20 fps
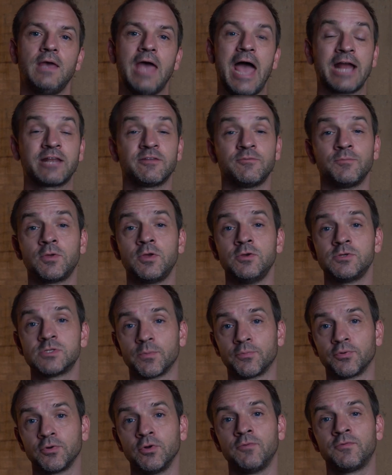ActiveMQ is a
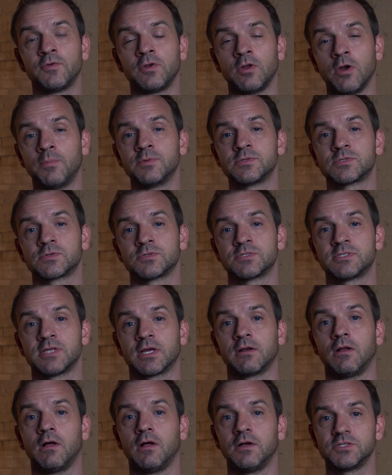proven open source
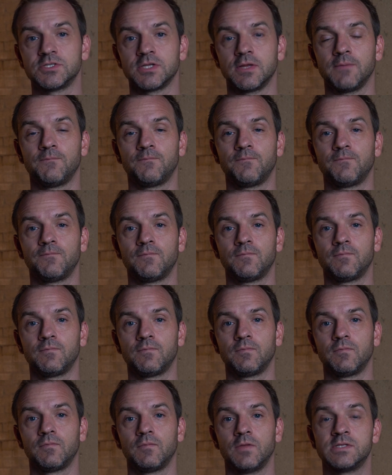technology.
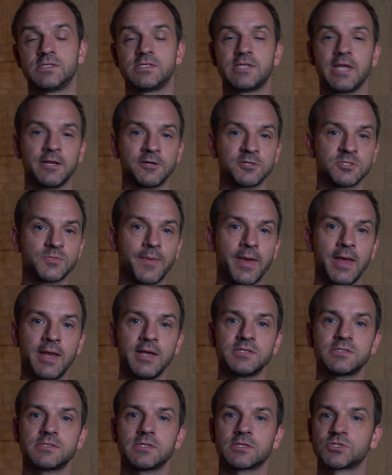It's
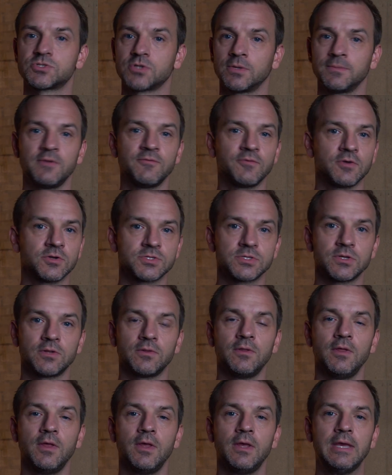standards-based, extremely
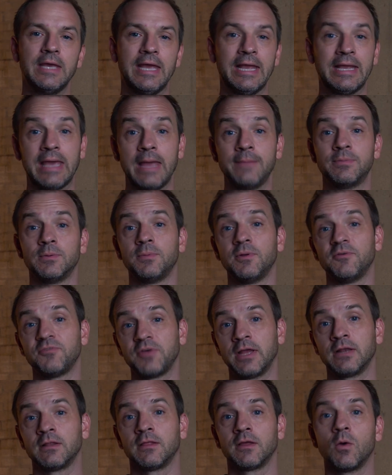versatile, and capable of
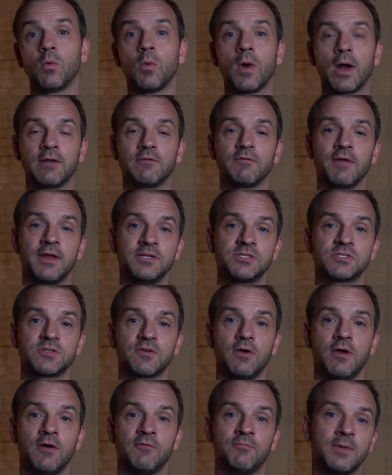handling a wide range
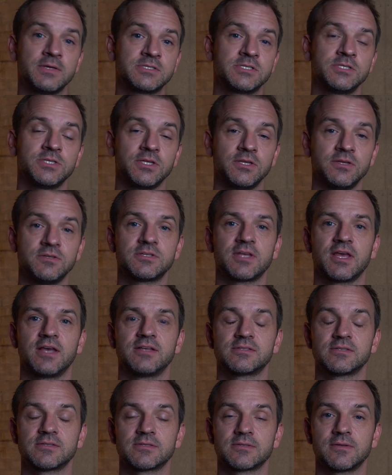of messaging use
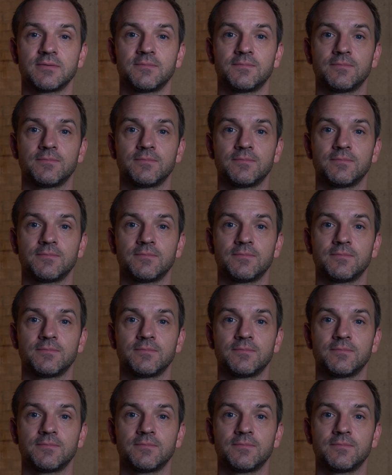cases.